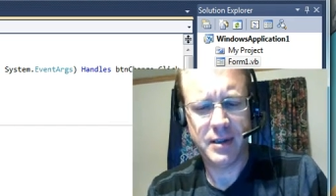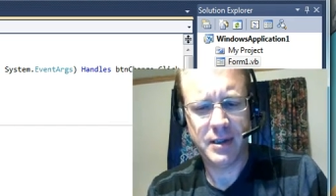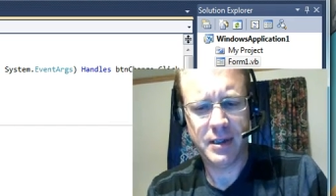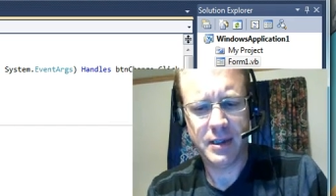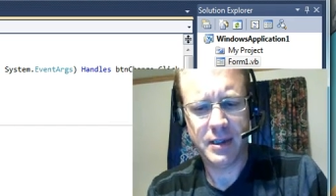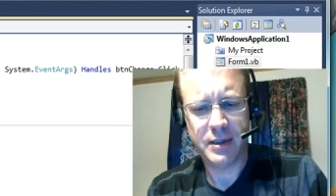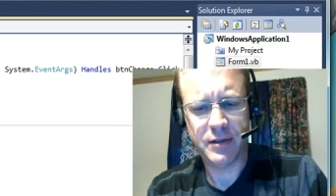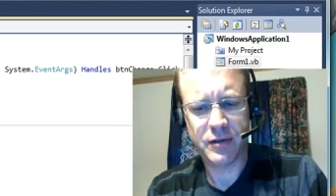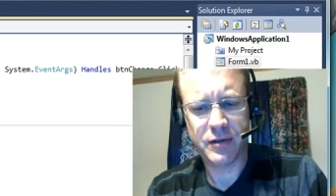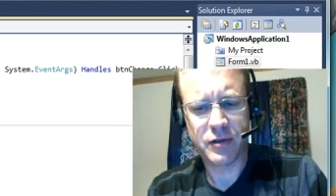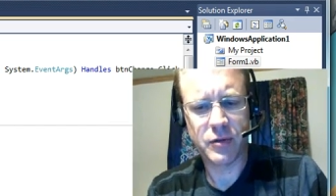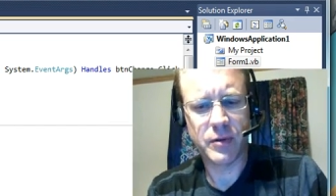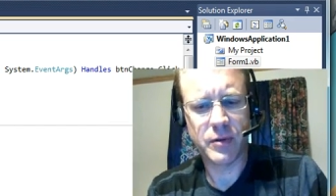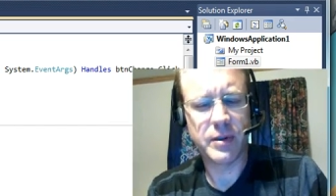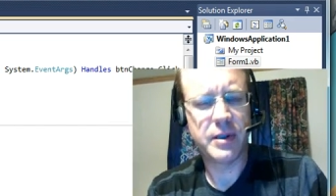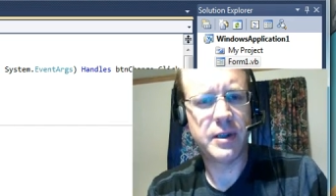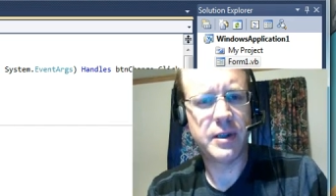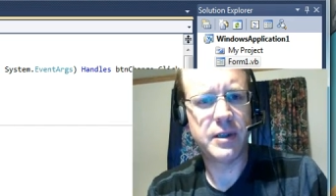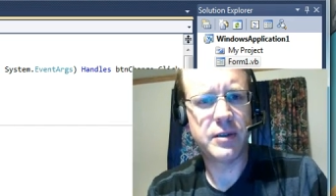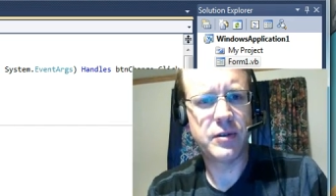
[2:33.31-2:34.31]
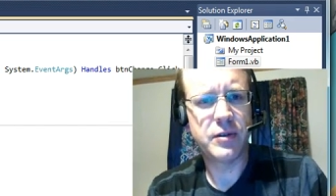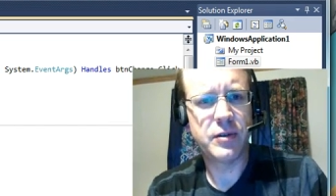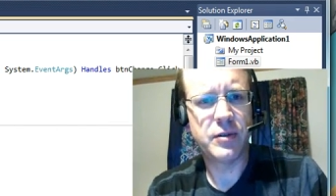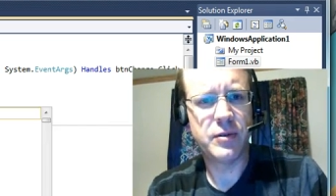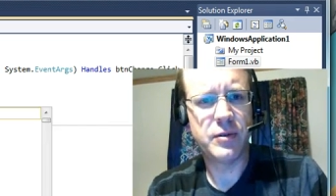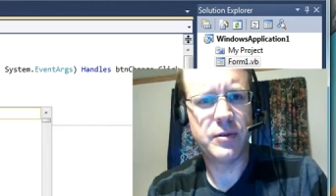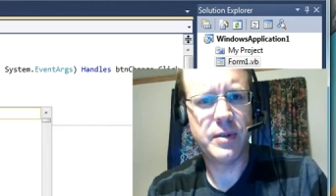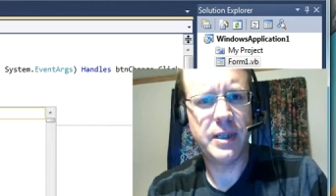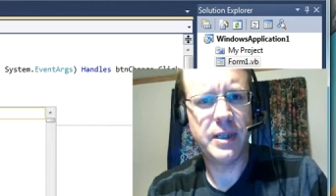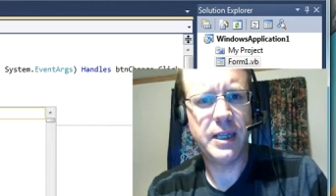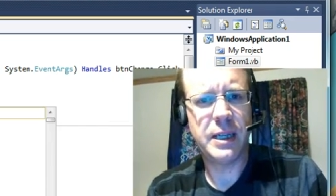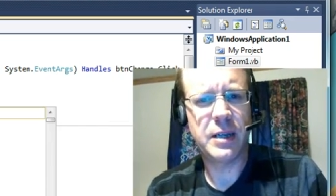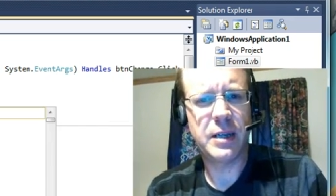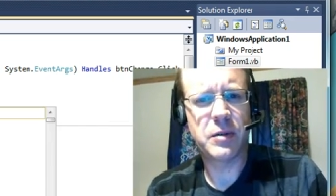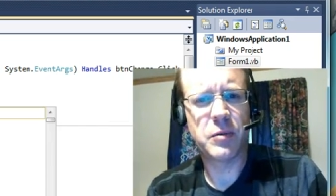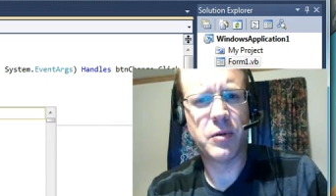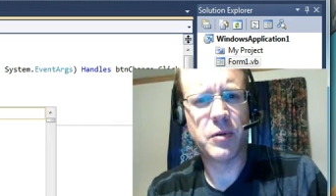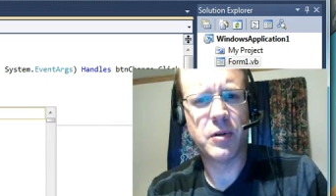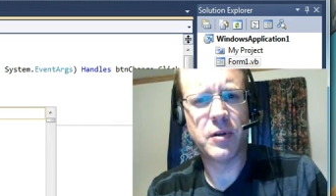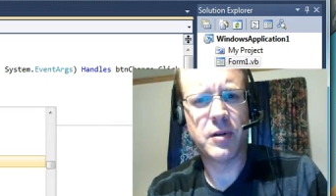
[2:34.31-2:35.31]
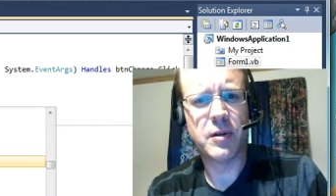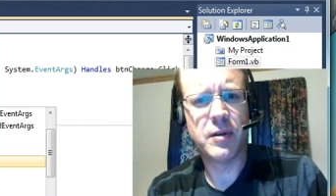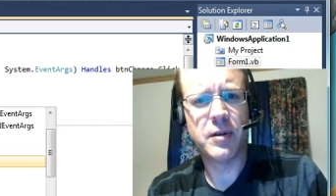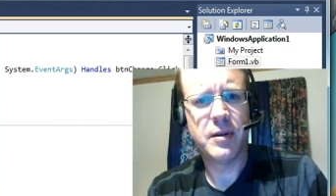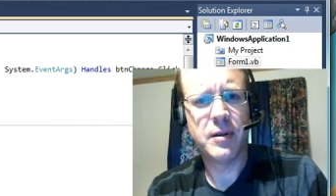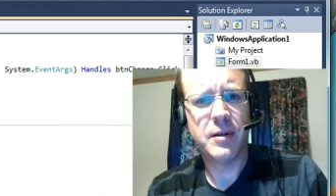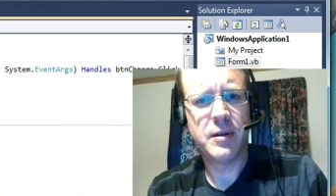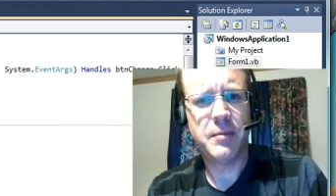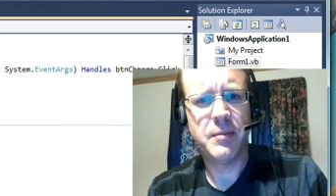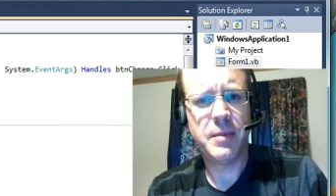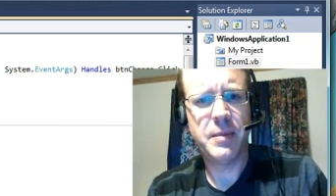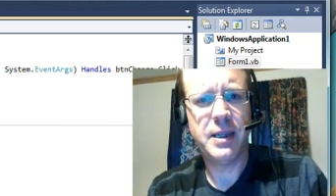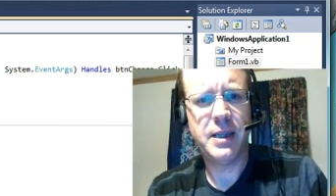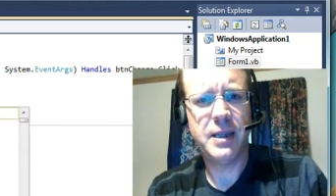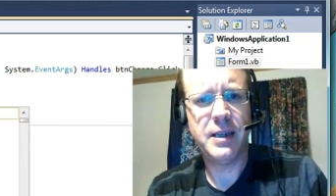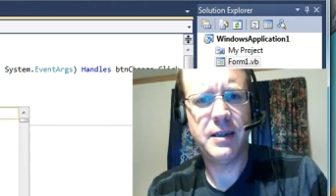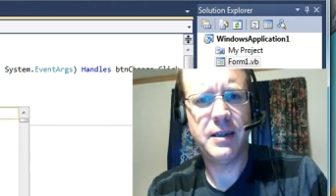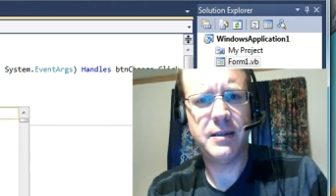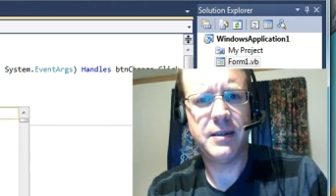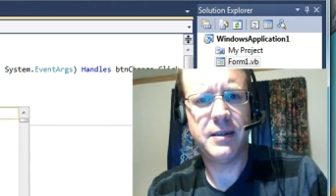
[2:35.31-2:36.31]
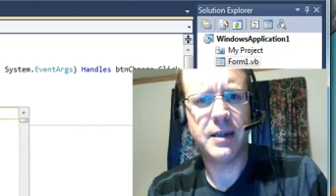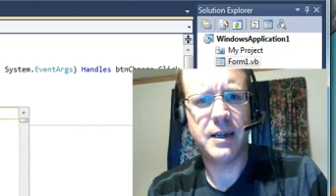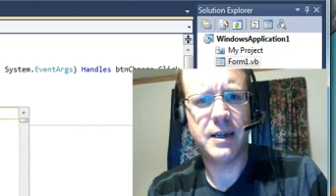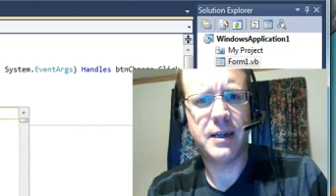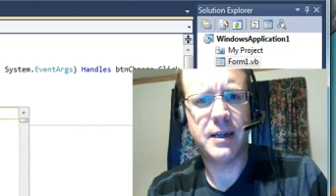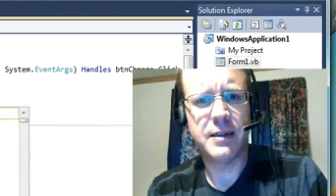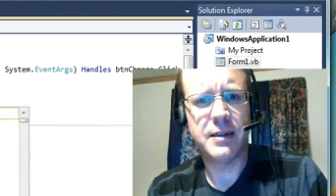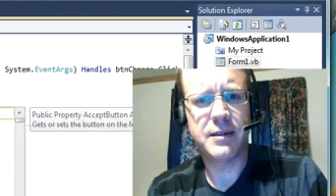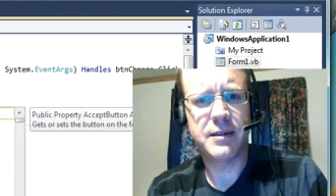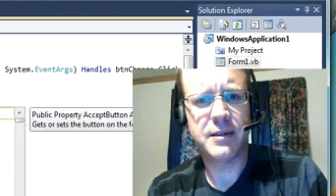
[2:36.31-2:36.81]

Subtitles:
is going to equal me dot